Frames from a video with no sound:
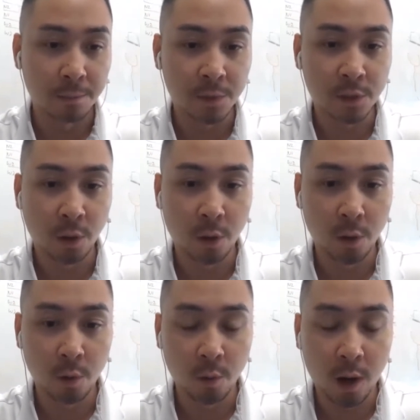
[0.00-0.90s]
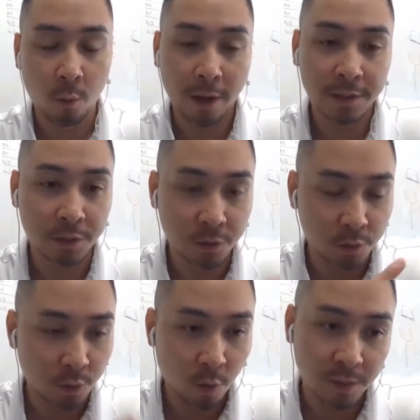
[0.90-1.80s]
So I went
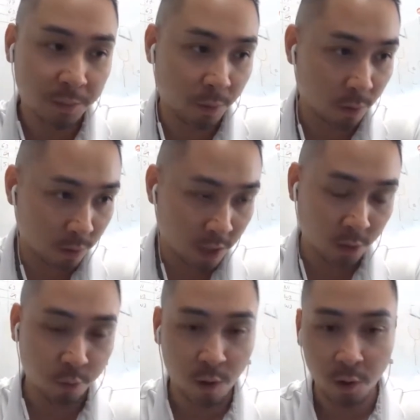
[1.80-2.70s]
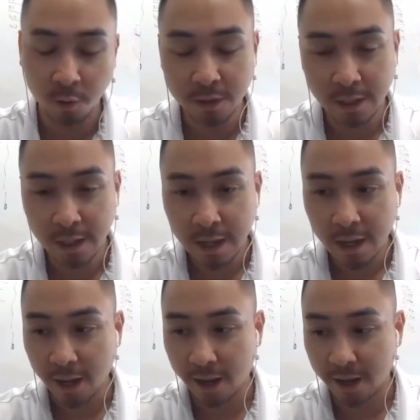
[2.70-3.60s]
to Home Depot, got a quote,
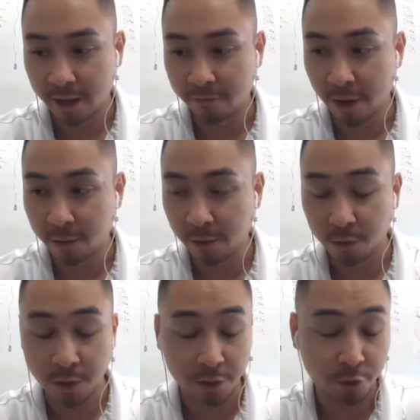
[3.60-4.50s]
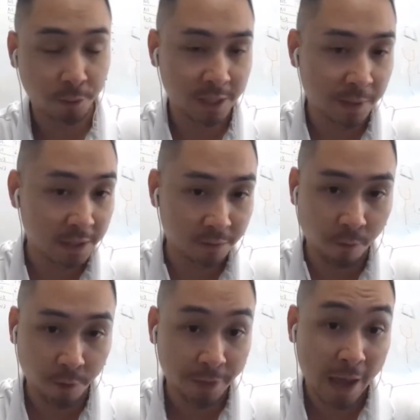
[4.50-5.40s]
and found out that it was extremely expensive,
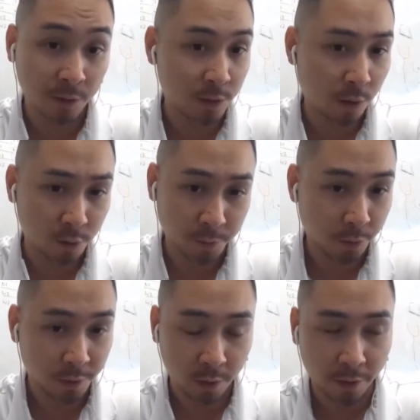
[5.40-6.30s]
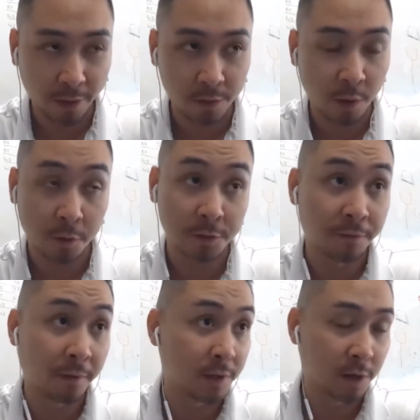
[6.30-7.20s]
over $1,000 per window. I think it was
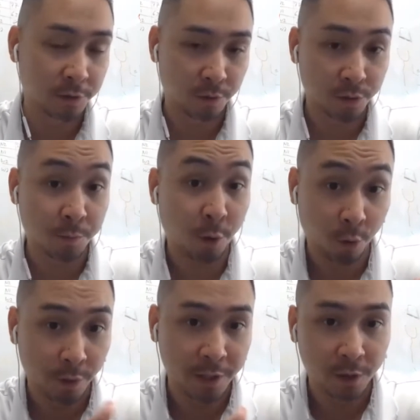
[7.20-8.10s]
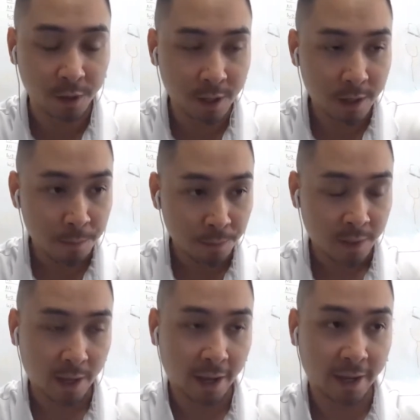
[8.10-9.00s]
closer to $1,500 per window.
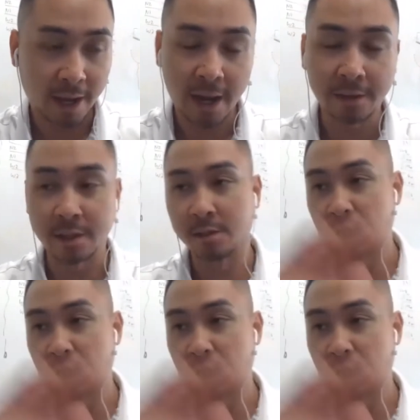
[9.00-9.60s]
Wow. And I had these